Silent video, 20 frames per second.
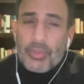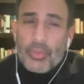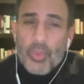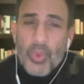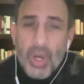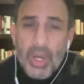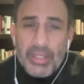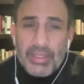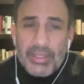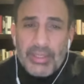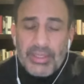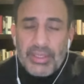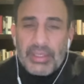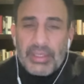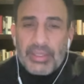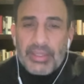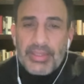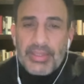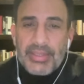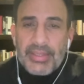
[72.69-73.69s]
One
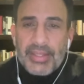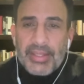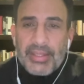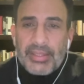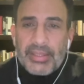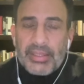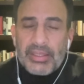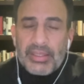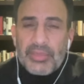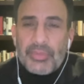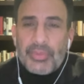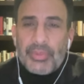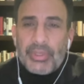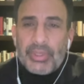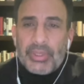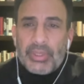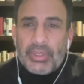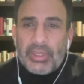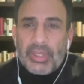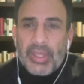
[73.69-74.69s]
is that
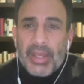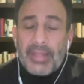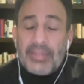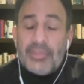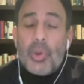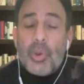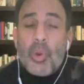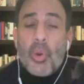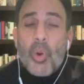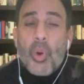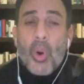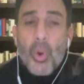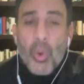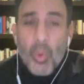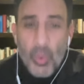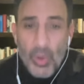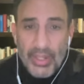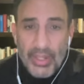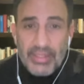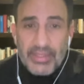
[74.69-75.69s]
Israel has
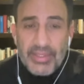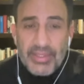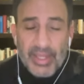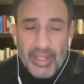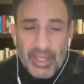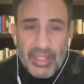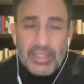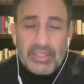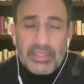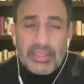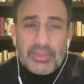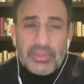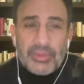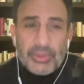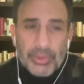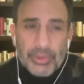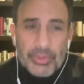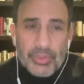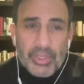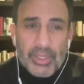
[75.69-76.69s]
always hated
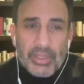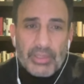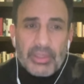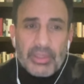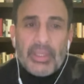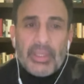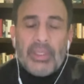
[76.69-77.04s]
UNRWA